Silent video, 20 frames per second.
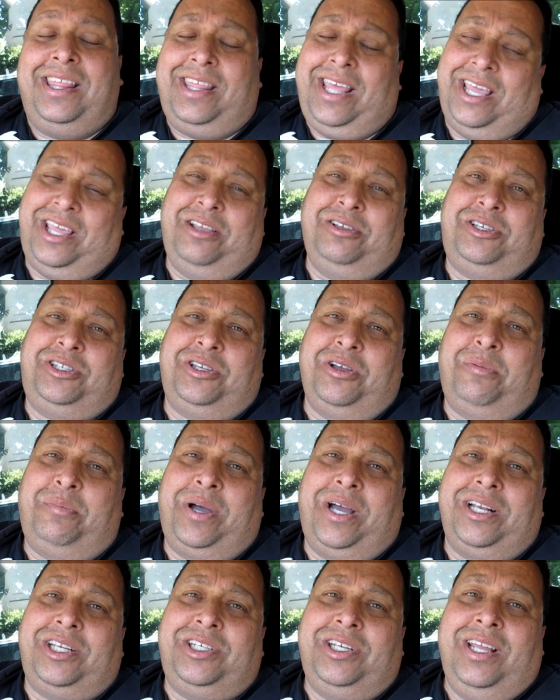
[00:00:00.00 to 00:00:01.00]
Thank you so
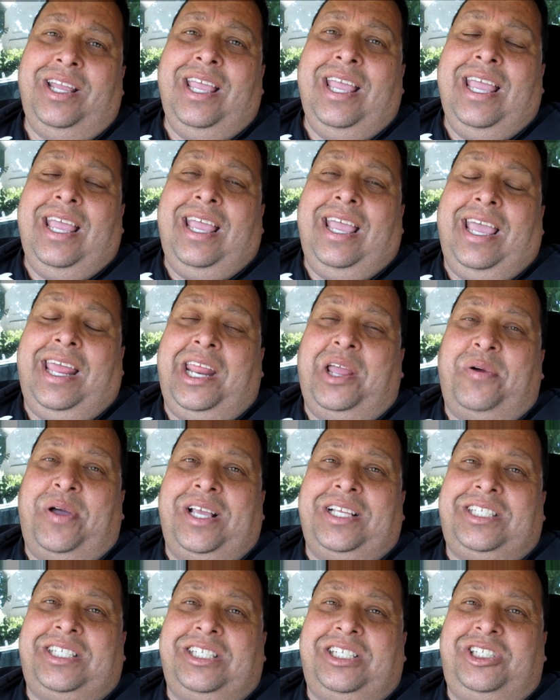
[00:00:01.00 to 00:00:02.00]
much.
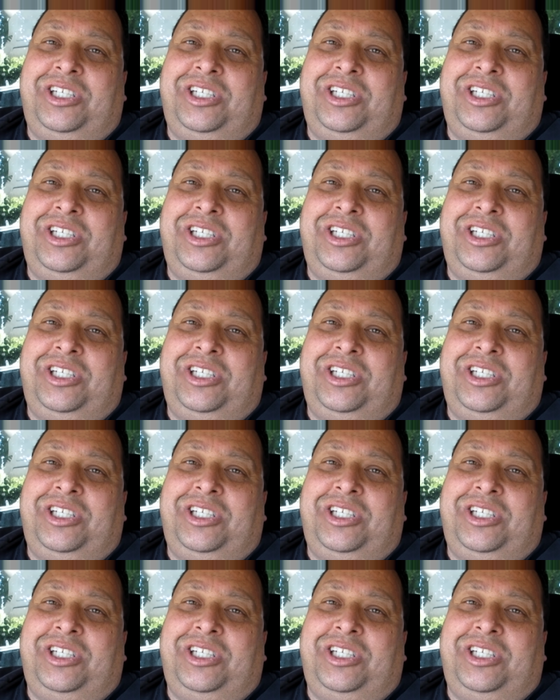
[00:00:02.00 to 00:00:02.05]
Anyways,